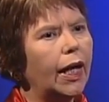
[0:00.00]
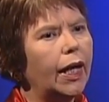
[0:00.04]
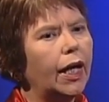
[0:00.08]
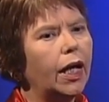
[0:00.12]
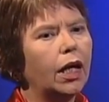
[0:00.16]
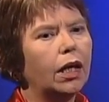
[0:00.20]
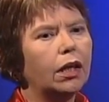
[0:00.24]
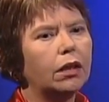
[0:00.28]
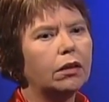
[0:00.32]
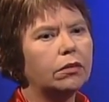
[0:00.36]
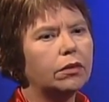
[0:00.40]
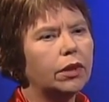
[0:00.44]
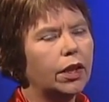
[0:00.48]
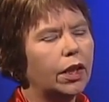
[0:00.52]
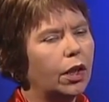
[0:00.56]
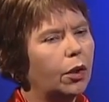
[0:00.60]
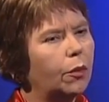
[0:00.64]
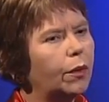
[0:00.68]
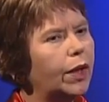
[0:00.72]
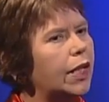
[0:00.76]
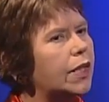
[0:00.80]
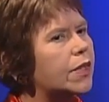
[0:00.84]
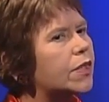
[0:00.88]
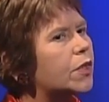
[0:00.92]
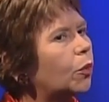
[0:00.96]
And, you
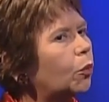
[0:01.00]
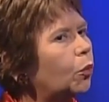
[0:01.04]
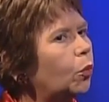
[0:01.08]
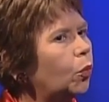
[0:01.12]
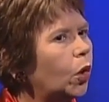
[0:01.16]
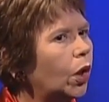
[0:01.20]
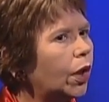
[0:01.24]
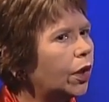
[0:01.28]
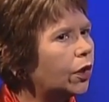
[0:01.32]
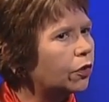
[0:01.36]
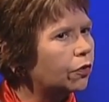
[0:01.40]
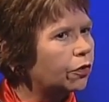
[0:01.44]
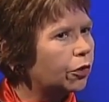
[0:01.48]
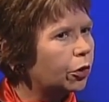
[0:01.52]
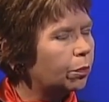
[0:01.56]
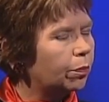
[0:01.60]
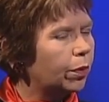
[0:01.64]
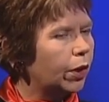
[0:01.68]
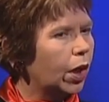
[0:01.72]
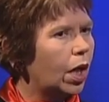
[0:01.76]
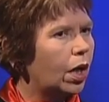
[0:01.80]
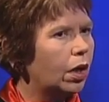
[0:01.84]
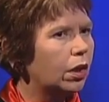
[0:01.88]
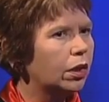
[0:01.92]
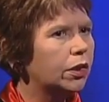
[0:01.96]
know, we had some wonderful
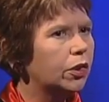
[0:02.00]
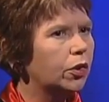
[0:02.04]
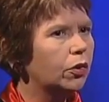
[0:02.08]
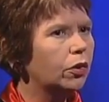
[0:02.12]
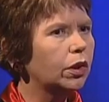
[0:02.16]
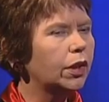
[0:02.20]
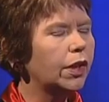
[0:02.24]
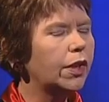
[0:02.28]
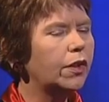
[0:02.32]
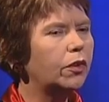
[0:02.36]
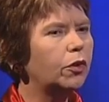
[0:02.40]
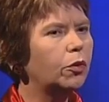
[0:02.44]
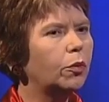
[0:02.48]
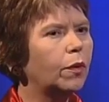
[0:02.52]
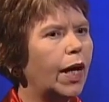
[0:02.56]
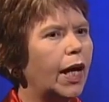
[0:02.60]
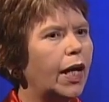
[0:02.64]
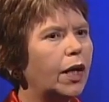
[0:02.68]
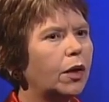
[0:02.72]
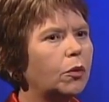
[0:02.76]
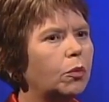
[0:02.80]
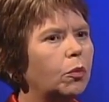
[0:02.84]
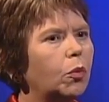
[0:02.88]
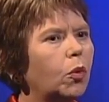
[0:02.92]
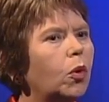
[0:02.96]
blogs early in the
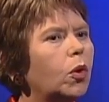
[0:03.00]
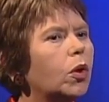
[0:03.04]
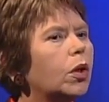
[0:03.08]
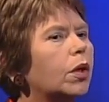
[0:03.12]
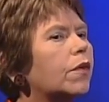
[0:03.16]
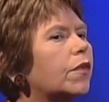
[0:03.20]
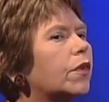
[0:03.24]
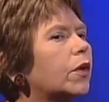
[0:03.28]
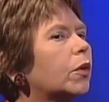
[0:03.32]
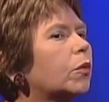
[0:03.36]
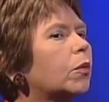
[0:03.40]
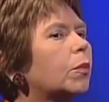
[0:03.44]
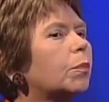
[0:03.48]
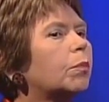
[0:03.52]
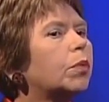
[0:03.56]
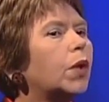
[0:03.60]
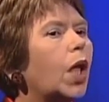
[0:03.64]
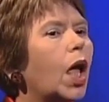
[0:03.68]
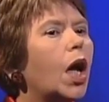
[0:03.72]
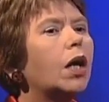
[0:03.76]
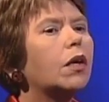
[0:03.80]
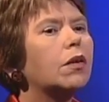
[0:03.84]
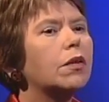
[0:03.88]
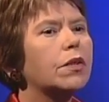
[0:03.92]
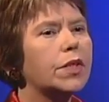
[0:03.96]
Iraq War. There were
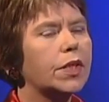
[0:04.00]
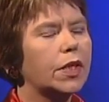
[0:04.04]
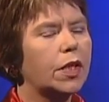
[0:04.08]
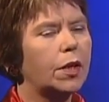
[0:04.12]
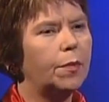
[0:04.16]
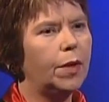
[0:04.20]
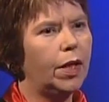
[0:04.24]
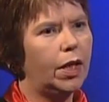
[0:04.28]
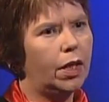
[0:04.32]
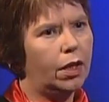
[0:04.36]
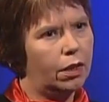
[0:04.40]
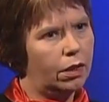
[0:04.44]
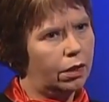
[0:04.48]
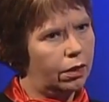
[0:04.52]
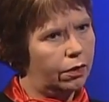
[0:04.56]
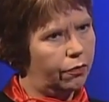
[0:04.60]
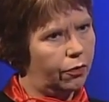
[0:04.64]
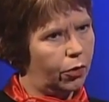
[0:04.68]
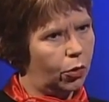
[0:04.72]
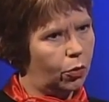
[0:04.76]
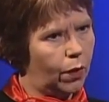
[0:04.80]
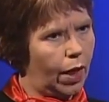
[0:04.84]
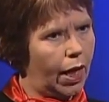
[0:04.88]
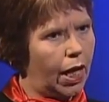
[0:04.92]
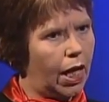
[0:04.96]
bloggers coming out
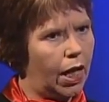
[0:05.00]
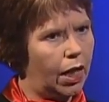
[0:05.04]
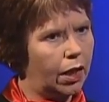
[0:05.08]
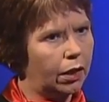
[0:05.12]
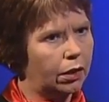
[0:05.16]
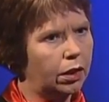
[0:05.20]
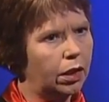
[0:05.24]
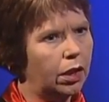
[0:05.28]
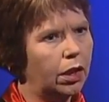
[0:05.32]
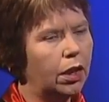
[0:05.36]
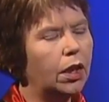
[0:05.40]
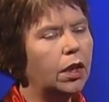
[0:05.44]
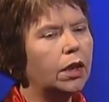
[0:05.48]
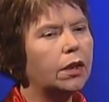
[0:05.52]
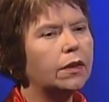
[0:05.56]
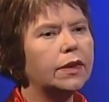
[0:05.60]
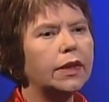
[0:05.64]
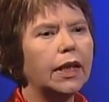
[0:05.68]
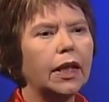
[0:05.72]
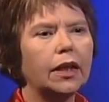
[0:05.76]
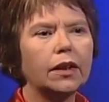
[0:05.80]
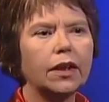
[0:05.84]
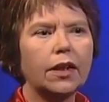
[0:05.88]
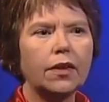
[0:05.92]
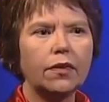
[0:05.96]
of mm-hmm. Iraq mm-hmm.
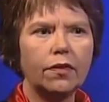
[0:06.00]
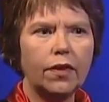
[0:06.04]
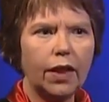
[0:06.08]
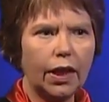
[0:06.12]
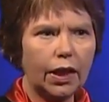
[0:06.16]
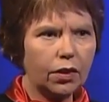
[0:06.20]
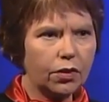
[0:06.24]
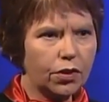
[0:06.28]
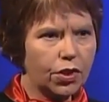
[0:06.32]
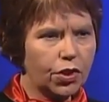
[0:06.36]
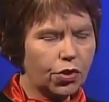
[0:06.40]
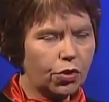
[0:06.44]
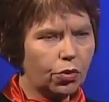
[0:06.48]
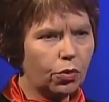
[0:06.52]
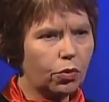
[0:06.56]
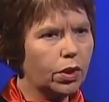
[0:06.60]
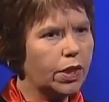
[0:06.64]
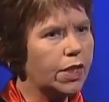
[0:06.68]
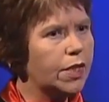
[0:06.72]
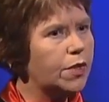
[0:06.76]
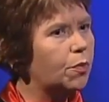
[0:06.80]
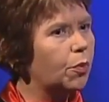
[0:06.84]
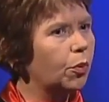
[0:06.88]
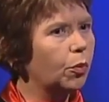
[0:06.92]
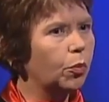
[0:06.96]
telling their
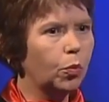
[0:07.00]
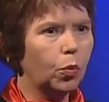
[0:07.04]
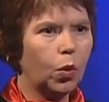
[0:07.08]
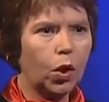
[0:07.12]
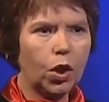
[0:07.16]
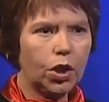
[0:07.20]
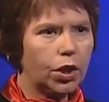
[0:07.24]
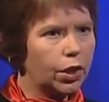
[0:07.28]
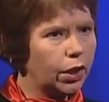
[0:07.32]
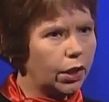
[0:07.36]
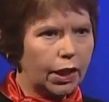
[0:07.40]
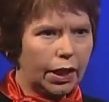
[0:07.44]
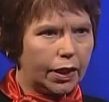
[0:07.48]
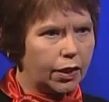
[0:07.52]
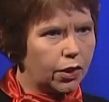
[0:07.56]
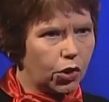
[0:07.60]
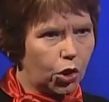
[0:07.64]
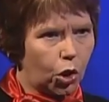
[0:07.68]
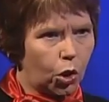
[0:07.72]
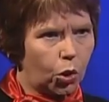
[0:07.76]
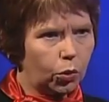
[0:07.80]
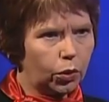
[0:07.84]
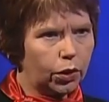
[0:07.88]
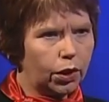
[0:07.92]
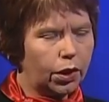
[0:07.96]
stories that weren't
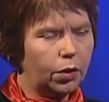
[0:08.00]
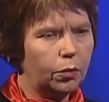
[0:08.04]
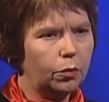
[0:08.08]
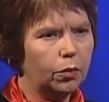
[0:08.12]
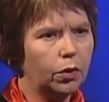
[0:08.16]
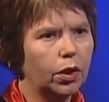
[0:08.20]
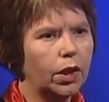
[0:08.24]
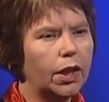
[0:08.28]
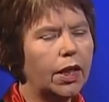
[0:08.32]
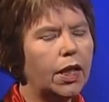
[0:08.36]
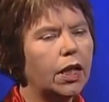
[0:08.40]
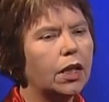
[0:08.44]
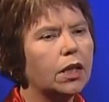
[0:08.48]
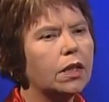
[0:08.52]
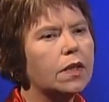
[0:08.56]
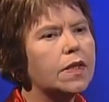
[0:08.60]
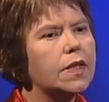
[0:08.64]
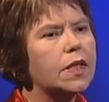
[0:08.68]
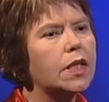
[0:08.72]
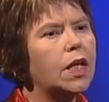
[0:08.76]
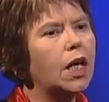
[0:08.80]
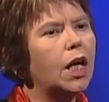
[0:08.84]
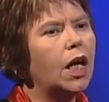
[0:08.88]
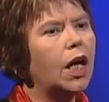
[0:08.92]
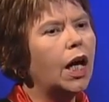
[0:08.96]
getting told mm-hmm. anywhere
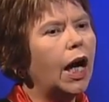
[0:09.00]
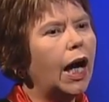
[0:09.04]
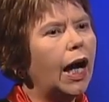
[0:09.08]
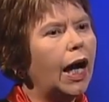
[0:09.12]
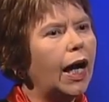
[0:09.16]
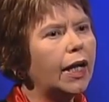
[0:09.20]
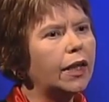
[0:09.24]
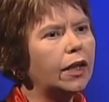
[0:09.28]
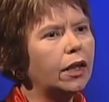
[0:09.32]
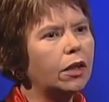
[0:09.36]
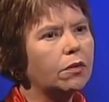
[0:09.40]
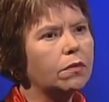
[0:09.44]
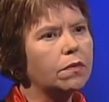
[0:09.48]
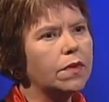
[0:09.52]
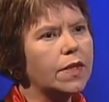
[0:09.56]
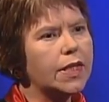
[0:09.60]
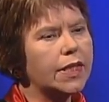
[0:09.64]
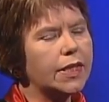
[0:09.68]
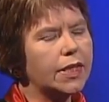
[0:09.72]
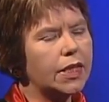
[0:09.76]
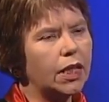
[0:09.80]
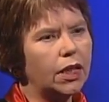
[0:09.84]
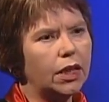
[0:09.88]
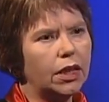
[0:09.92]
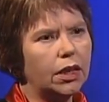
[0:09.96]
else. I don't
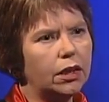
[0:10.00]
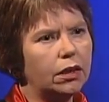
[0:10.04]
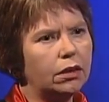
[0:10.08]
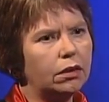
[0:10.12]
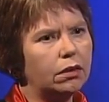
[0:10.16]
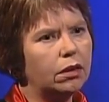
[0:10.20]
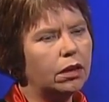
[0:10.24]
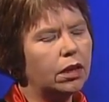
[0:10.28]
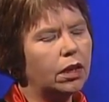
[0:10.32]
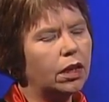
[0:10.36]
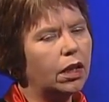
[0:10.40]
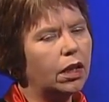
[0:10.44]
see,